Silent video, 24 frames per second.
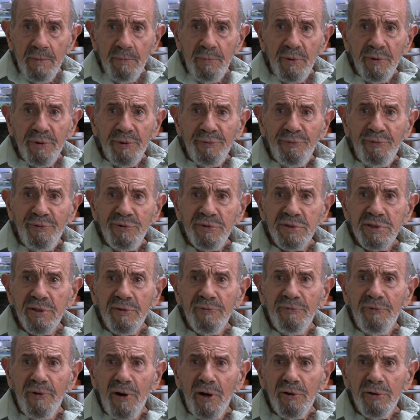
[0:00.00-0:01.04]
But if it's a
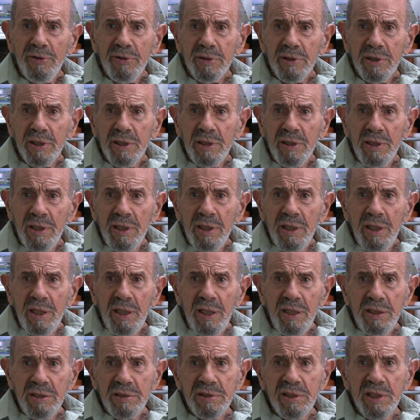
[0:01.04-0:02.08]
foreigner,
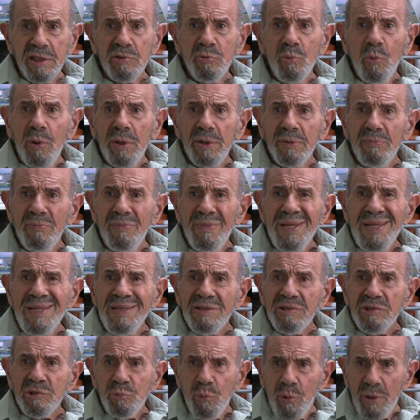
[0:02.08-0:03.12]
he says, what
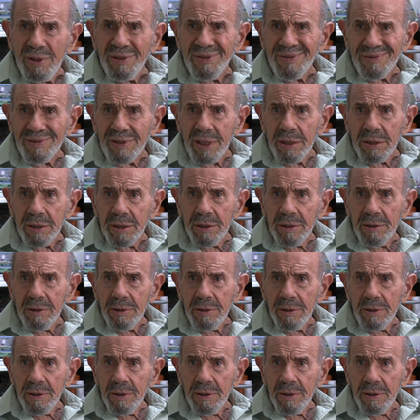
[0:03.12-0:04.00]
means Wednesday?